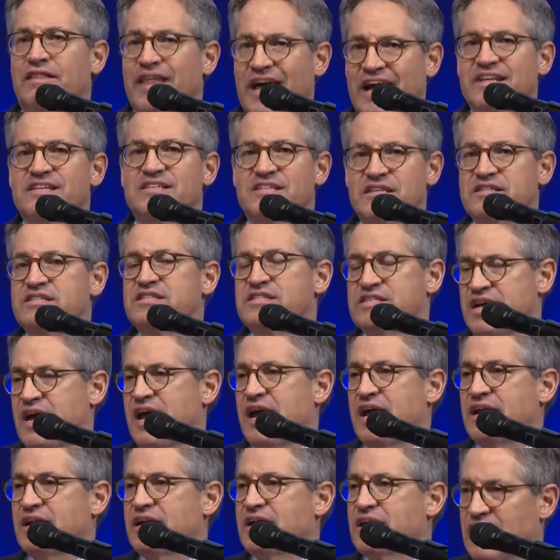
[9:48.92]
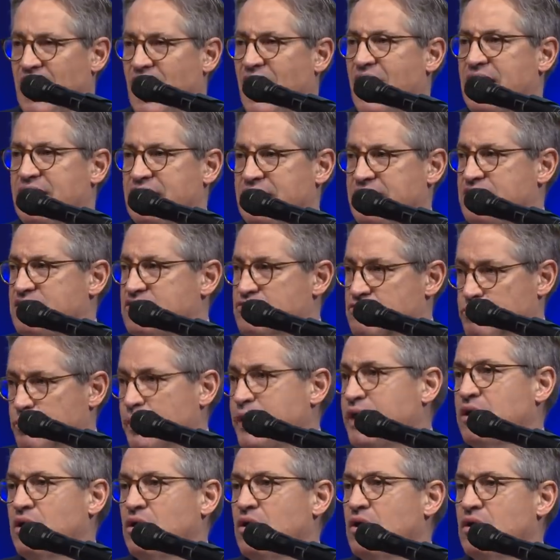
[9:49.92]
That is insane. God
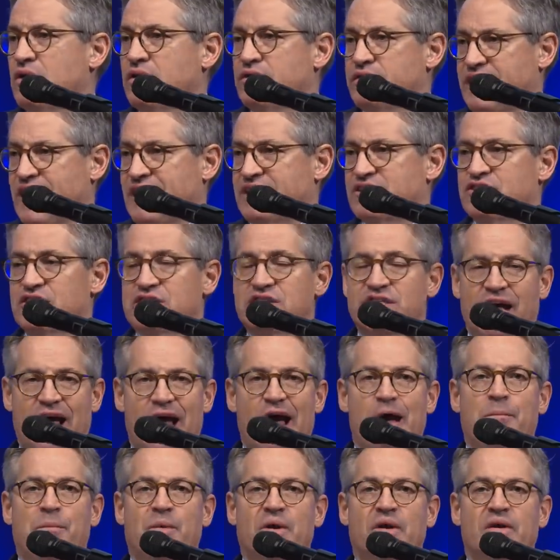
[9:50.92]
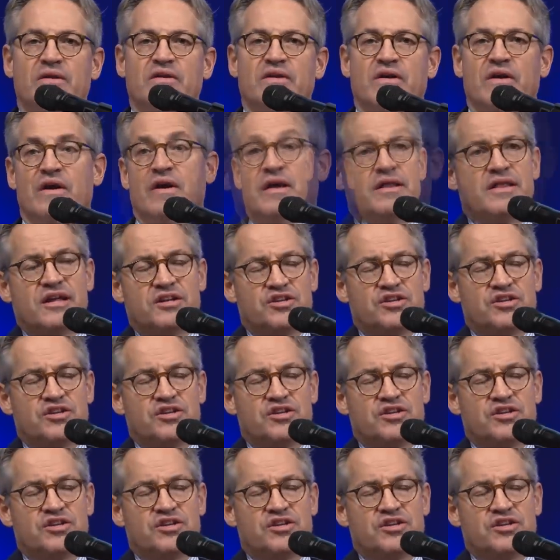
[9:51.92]
is real. That just happened.